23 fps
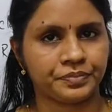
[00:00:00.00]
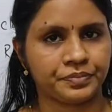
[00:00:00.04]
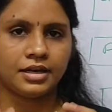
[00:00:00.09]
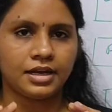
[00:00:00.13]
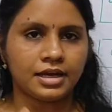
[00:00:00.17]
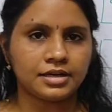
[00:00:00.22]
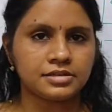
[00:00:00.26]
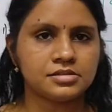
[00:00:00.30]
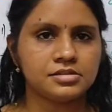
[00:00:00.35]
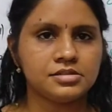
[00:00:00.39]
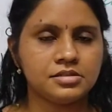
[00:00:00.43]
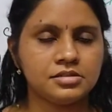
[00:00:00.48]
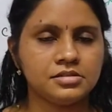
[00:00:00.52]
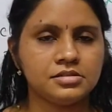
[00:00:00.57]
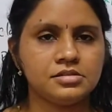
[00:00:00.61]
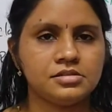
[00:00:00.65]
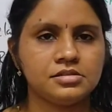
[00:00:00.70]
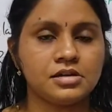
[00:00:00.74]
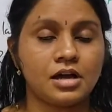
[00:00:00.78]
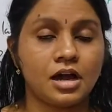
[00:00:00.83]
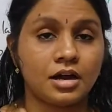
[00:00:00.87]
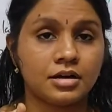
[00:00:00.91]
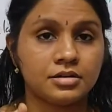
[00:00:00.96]
Next
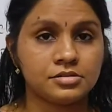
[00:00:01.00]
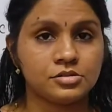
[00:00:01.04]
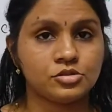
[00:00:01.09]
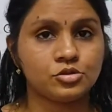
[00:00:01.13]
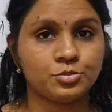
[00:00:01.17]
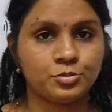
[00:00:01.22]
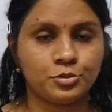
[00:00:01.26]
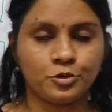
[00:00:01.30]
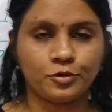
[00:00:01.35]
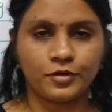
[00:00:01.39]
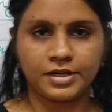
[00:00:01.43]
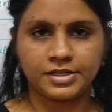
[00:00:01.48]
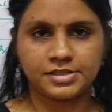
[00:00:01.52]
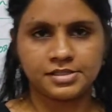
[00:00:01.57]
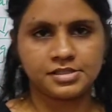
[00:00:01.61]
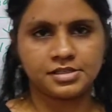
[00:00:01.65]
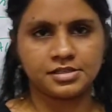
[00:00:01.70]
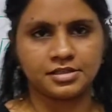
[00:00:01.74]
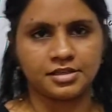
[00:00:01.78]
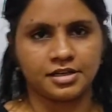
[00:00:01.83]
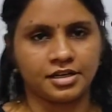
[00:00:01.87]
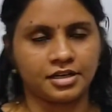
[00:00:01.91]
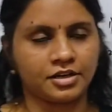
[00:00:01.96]
is unsupervised
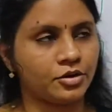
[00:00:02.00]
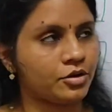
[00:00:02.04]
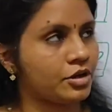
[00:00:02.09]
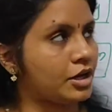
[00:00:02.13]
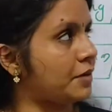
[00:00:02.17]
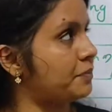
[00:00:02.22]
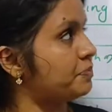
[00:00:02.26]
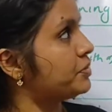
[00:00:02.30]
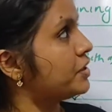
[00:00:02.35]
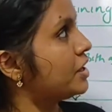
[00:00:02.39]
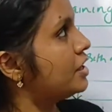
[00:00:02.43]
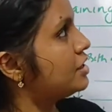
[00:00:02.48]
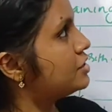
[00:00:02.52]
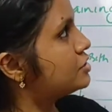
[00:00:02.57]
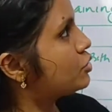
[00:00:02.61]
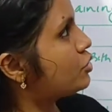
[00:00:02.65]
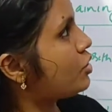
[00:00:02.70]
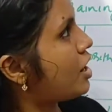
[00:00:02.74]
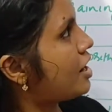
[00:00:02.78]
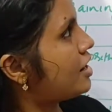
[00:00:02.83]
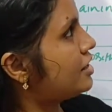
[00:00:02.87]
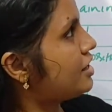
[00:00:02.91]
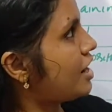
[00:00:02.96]
learning. Okay,
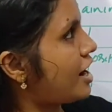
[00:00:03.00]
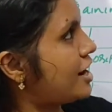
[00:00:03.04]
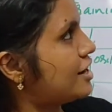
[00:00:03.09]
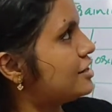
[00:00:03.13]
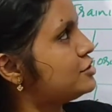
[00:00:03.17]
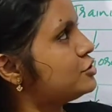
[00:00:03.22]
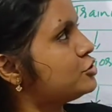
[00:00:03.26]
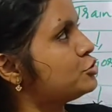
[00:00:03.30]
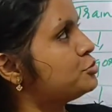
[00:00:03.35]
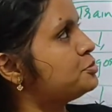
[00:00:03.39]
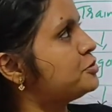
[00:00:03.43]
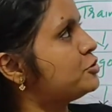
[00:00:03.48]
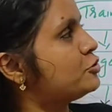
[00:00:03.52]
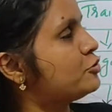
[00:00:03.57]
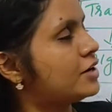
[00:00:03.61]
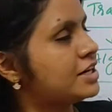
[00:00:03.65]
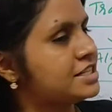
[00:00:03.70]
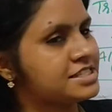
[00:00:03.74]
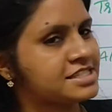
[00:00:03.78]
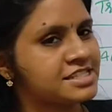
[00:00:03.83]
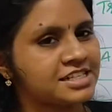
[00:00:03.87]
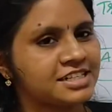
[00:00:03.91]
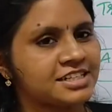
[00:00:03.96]
so on
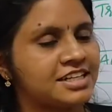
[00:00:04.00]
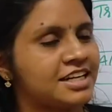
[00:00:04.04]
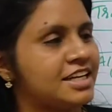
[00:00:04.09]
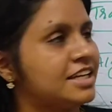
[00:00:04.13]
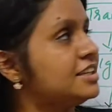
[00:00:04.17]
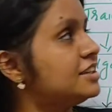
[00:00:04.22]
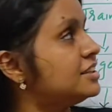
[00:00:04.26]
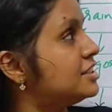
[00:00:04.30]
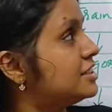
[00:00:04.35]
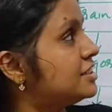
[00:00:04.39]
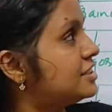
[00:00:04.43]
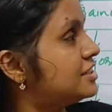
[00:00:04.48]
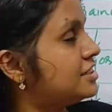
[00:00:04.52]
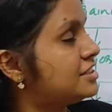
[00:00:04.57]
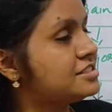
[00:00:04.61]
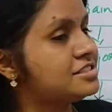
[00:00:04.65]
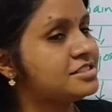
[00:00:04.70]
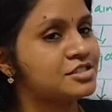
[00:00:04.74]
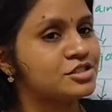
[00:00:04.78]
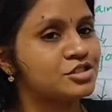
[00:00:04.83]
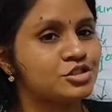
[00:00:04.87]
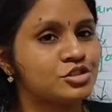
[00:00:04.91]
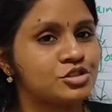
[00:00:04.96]
unsupervised learning, there
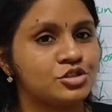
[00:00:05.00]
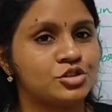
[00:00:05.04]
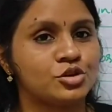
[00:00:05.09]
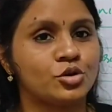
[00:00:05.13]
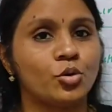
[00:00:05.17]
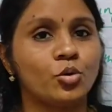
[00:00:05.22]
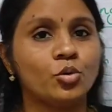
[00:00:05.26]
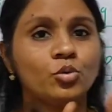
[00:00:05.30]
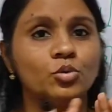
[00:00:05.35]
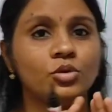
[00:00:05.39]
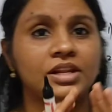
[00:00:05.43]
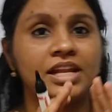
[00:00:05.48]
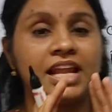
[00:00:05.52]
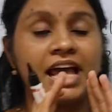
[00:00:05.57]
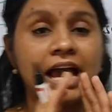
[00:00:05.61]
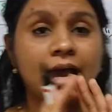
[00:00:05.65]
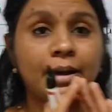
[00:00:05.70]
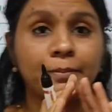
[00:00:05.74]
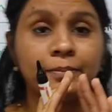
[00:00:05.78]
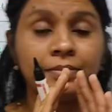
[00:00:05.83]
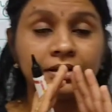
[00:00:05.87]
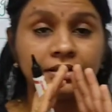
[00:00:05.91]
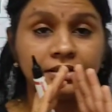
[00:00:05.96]
is no
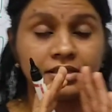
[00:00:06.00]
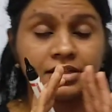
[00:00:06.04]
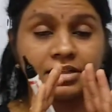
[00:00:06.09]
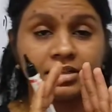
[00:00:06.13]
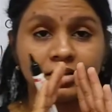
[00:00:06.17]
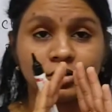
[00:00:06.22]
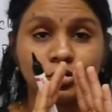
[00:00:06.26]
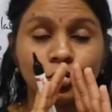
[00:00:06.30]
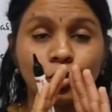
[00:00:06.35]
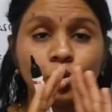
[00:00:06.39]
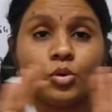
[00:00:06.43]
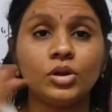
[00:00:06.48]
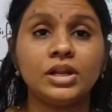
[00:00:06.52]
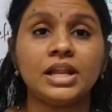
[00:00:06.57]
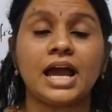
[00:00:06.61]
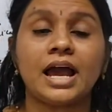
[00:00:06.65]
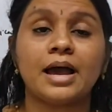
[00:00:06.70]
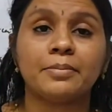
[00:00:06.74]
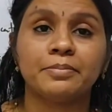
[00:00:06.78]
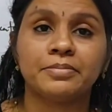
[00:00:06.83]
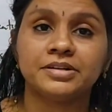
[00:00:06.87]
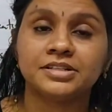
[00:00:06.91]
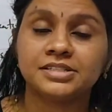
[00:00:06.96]

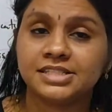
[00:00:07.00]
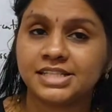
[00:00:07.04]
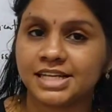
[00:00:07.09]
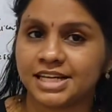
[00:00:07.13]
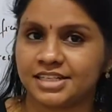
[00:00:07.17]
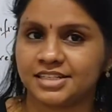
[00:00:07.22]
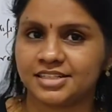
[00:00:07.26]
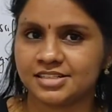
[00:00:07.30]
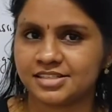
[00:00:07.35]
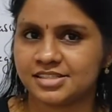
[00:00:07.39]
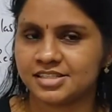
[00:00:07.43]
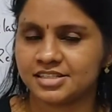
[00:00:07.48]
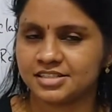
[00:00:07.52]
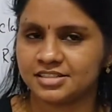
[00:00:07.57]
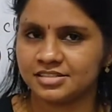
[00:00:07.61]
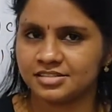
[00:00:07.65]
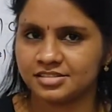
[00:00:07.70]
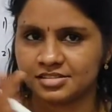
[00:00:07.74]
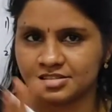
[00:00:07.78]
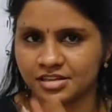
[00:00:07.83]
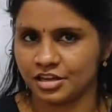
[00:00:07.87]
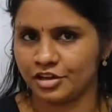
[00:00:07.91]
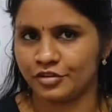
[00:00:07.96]
label data set
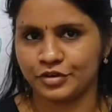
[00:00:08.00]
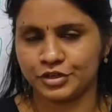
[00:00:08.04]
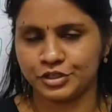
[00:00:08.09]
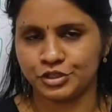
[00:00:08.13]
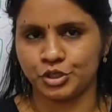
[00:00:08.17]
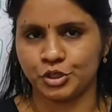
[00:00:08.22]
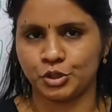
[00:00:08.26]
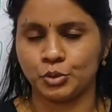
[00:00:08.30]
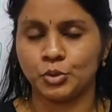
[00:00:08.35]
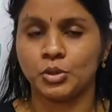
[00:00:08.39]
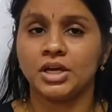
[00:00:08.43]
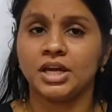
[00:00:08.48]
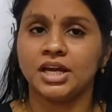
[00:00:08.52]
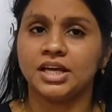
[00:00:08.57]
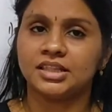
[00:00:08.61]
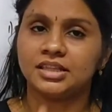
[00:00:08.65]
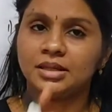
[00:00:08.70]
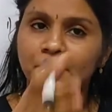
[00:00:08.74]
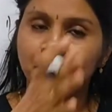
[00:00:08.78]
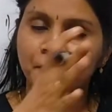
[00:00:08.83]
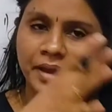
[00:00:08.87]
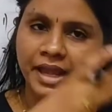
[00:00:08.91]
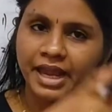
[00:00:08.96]
is given to you.
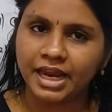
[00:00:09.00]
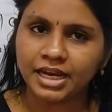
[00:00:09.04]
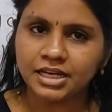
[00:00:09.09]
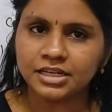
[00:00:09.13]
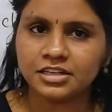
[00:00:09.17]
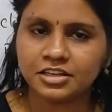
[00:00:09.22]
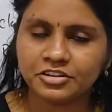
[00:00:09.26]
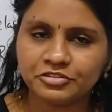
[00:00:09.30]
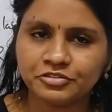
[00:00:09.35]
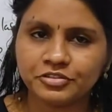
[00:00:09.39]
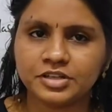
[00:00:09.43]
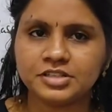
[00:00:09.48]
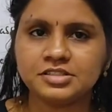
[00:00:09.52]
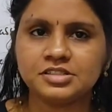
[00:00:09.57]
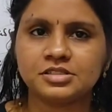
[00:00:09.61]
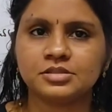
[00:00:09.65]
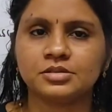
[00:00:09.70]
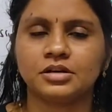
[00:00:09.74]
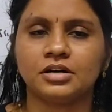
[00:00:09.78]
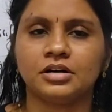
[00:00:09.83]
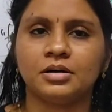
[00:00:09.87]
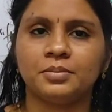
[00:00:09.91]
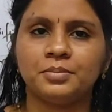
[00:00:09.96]
The main
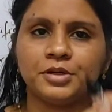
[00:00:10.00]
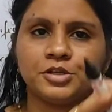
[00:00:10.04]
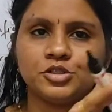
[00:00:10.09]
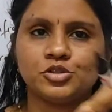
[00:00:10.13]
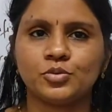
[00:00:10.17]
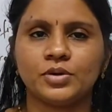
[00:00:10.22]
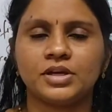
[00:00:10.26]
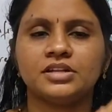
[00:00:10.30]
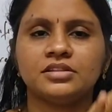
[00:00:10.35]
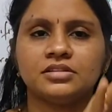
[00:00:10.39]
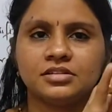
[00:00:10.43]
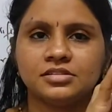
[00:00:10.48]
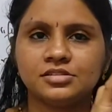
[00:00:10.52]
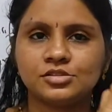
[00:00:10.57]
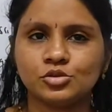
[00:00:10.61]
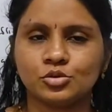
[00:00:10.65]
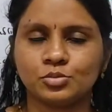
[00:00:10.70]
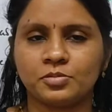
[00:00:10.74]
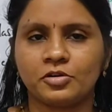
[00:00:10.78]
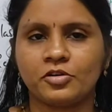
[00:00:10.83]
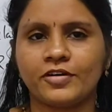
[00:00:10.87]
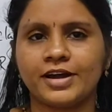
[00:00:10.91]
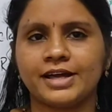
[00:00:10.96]
difference between the
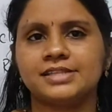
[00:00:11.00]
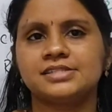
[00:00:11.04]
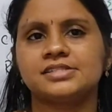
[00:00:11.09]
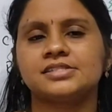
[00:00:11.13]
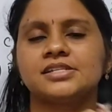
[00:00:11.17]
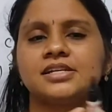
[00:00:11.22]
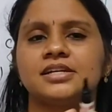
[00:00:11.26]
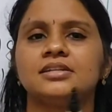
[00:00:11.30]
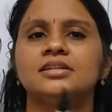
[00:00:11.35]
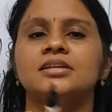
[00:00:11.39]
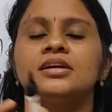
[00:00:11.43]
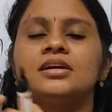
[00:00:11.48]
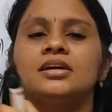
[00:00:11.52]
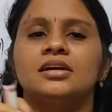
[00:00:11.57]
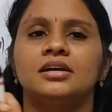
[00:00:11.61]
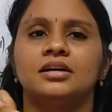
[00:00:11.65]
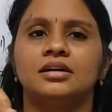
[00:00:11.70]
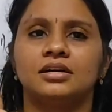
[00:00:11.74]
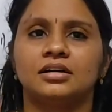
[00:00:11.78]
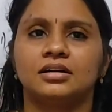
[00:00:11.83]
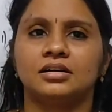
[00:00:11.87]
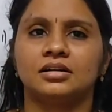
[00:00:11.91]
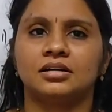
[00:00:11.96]
supervised and
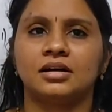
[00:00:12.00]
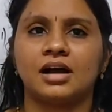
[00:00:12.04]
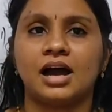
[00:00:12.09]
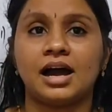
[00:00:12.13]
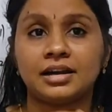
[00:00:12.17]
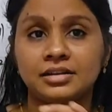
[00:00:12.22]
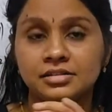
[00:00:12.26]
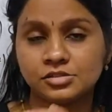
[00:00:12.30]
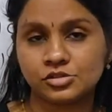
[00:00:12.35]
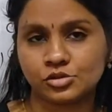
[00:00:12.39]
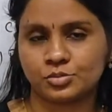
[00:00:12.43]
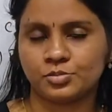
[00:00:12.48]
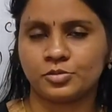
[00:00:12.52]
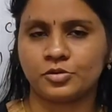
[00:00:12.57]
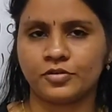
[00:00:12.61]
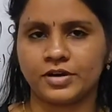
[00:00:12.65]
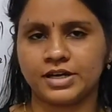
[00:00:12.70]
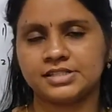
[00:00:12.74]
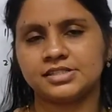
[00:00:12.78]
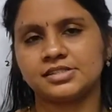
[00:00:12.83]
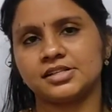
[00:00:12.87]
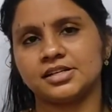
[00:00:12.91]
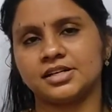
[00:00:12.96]

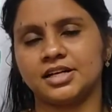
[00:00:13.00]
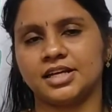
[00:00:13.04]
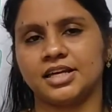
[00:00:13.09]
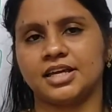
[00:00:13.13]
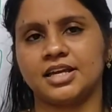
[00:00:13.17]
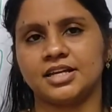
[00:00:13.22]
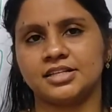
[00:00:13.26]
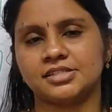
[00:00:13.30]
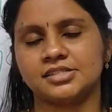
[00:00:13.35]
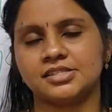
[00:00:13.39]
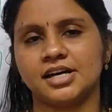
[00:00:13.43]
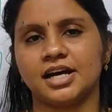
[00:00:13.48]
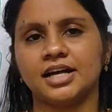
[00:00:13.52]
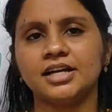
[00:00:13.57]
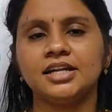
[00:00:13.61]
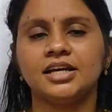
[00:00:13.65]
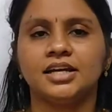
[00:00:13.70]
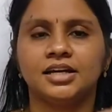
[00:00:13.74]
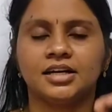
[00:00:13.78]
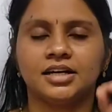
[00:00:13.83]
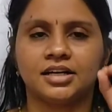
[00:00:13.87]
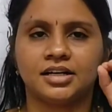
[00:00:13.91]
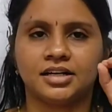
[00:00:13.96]
unsupervised learning is that
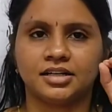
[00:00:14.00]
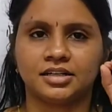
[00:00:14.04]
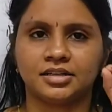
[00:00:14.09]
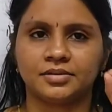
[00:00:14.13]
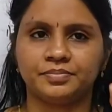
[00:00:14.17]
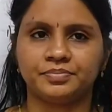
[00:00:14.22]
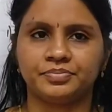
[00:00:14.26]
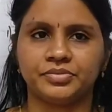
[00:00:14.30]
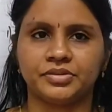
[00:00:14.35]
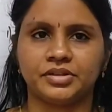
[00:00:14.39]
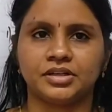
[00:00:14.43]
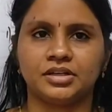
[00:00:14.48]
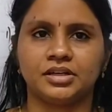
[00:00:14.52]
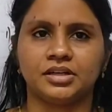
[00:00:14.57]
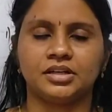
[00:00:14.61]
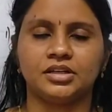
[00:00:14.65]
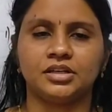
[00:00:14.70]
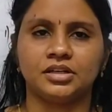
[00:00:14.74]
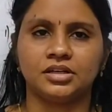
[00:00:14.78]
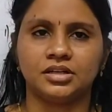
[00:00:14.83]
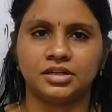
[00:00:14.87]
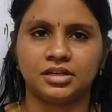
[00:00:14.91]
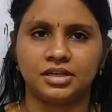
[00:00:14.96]

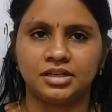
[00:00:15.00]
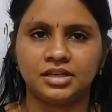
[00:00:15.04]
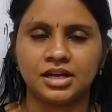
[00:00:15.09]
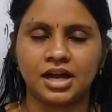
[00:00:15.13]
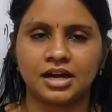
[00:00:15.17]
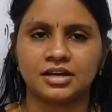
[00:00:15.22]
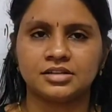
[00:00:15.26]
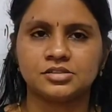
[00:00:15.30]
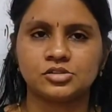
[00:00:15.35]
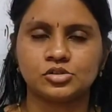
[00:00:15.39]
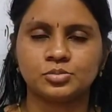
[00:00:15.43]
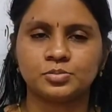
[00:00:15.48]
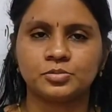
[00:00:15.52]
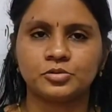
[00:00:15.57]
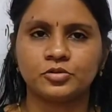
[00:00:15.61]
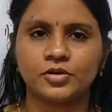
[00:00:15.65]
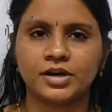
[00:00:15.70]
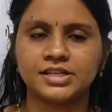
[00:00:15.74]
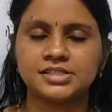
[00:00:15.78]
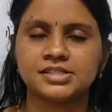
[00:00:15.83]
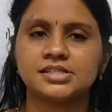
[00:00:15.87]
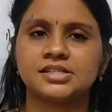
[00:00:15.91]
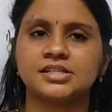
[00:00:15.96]
in
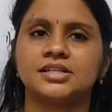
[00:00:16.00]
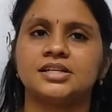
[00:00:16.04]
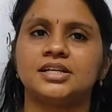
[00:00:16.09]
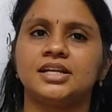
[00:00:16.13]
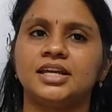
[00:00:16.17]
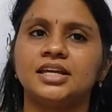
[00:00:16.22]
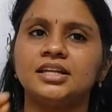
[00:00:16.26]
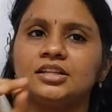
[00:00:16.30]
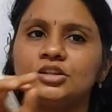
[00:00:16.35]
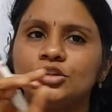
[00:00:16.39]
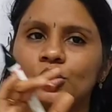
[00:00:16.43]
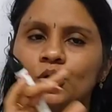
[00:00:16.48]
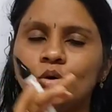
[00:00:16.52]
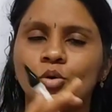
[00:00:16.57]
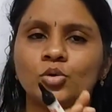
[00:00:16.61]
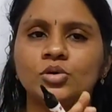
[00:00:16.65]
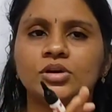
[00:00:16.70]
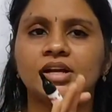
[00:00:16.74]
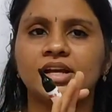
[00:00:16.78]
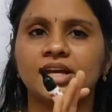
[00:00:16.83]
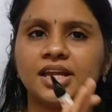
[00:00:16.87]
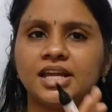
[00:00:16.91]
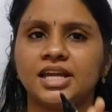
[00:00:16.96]
unsupervised learning, no
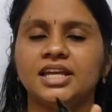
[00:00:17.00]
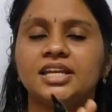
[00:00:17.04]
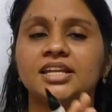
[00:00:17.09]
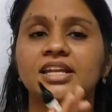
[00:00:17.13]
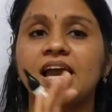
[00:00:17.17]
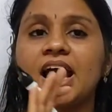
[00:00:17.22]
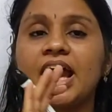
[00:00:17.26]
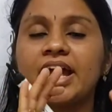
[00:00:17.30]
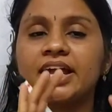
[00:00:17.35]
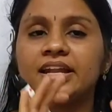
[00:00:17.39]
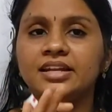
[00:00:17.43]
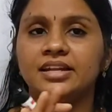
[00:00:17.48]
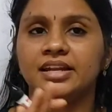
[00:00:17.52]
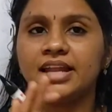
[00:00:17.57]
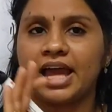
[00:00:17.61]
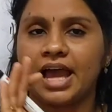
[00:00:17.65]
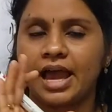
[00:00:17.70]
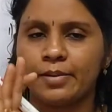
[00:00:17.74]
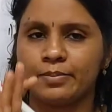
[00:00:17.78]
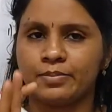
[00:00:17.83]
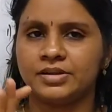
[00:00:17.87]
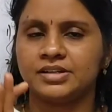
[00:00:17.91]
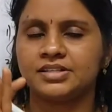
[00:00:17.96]
clean and
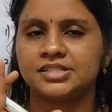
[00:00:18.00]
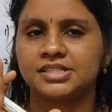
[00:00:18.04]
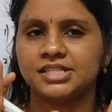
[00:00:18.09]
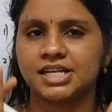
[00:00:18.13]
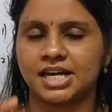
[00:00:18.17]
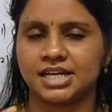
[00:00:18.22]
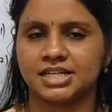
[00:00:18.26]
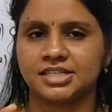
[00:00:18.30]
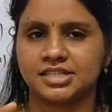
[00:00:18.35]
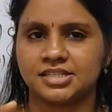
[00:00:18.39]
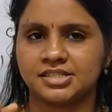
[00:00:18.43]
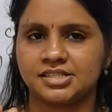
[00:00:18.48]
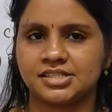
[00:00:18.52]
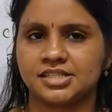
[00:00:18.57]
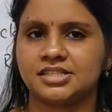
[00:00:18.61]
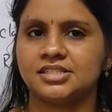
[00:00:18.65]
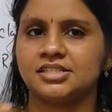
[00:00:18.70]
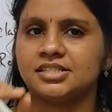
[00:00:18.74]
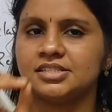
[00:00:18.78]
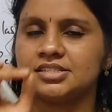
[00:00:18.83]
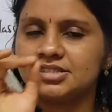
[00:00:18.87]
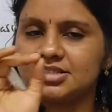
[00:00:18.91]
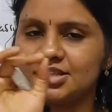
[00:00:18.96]
label data
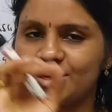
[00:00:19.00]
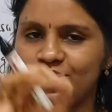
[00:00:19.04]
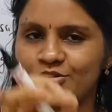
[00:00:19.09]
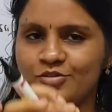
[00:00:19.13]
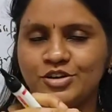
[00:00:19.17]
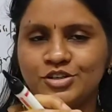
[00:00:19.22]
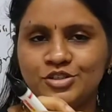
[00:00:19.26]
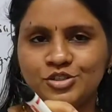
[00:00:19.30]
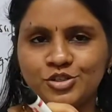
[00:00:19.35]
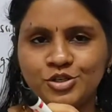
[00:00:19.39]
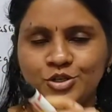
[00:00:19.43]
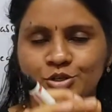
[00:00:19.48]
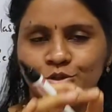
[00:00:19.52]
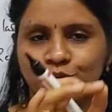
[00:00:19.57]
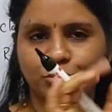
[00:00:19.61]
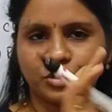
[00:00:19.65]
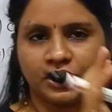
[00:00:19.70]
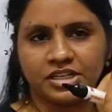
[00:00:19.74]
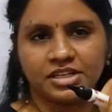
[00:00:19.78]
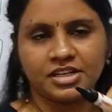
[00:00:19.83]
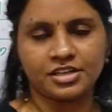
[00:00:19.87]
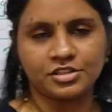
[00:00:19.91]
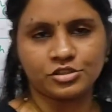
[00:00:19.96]
set is given to you
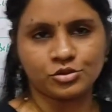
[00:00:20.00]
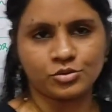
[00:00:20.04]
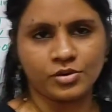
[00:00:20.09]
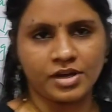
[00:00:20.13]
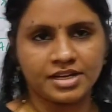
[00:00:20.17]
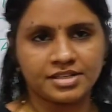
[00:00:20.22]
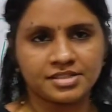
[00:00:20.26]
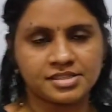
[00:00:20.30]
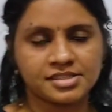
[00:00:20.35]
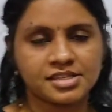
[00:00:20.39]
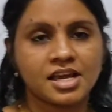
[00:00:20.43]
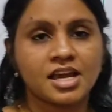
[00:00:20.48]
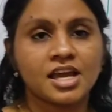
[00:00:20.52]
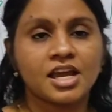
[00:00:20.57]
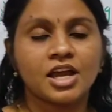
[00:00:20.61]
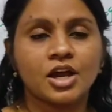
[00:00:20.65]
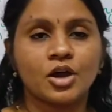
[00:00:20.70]
in advance.